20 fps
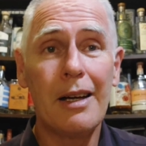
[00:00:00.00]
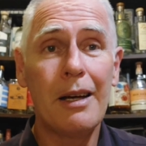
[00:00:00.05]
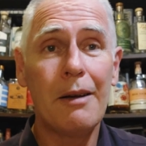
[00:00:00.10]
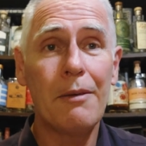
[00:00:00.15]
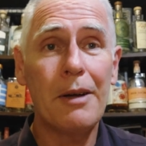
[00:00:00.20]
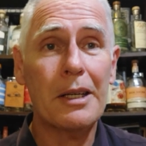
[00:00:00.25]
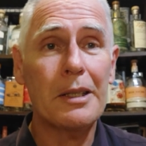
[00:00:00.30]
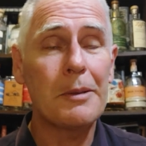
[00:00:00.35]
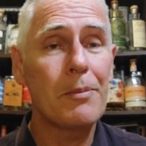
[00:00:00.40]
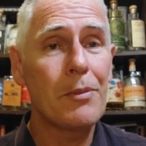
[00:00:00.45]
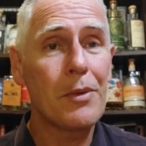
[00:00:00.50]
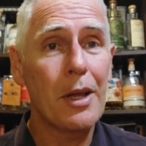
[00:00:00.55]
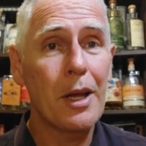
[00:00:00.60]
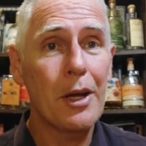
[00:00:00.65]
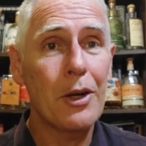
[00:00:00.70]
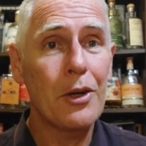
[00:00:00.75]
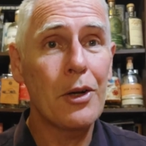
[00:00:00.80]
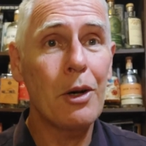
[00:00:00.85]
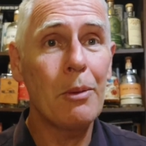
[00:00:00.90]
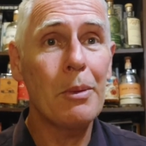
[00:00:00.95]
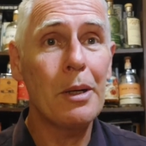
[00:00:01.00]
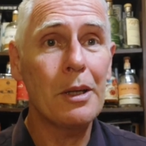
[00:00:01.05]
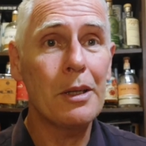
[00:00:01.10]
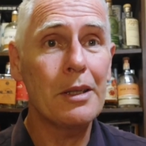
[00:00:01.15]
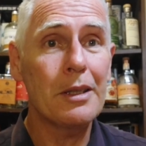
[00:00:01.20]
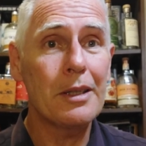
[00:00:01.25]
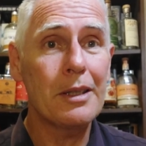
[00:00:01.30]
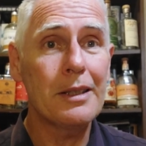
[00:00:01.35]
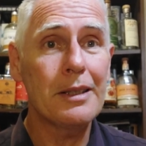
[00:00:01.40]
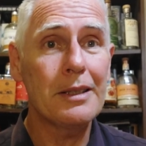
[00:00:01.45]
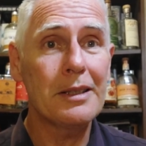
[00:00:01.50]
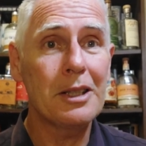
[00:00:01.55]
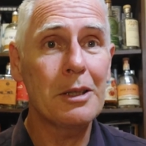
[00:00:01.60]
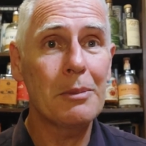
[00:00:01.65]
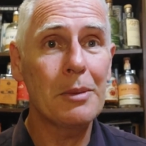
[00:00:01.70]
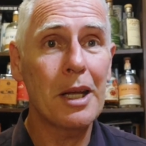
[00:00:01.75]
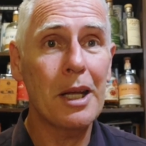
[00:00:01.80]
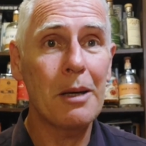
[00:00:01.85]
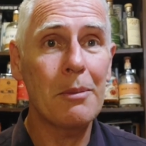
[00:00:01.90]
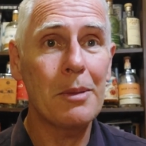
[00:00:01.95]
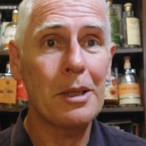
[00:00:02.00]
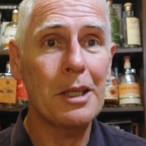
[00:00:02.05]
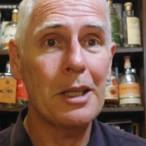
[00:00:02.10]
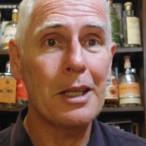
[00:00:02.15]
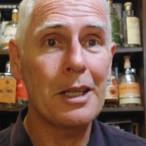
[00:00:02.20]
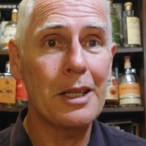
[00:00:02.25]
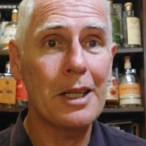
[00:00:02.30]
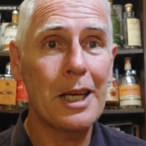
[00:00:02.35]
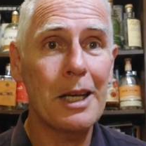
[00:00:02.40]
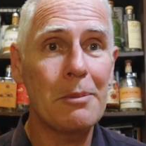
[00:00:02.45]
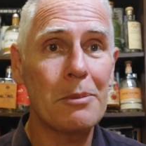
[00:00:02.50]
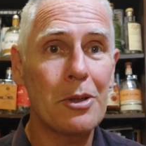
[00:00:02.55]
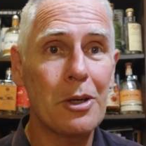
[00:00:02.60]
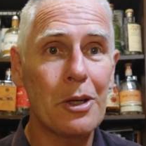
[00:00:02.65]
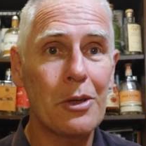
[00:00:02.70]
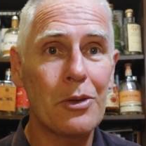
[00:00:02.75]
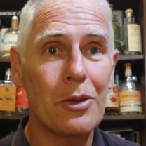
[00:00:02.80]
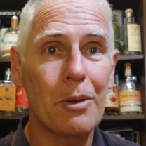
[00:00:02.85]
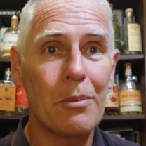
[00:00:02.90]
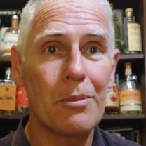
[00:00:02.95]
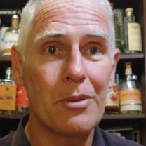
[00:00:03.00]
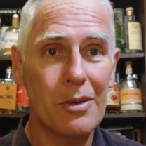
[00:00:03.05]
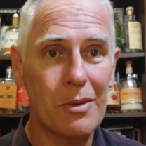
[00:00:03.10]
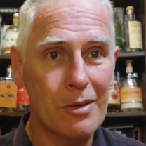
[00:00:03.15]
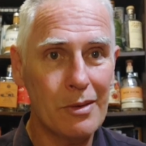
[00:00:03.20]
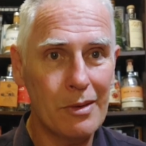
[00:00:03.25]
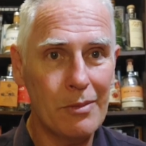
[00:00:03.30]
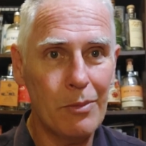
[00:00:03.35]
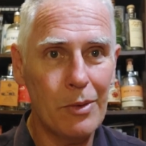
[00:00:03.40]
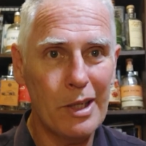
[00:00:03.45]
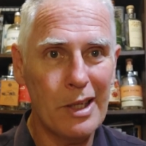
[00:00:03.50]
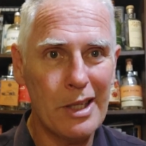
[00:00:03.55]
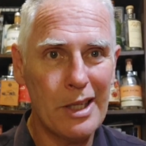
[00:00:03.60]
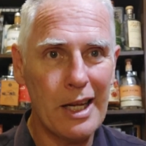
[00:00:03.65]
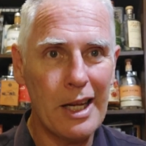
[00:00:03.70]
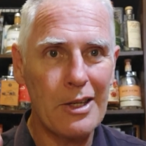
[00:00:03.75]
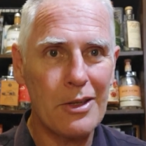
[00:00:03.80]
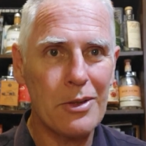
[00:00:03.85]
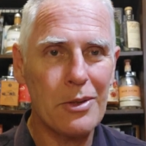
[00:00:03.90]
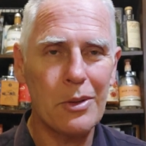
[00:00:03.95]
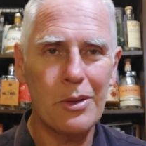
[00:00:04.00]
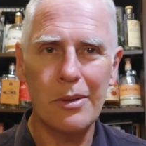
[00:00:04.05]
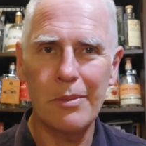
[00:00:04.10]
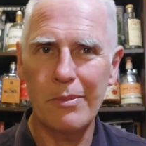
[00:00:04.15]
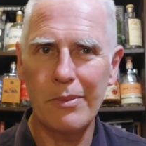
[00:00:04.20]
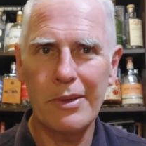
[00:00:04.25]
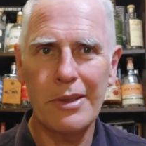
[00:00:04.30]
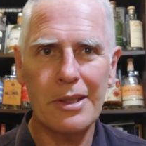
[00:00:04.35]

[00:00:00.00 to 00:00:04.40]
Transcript: In fact, comment and tell me how many names I drop with it at two.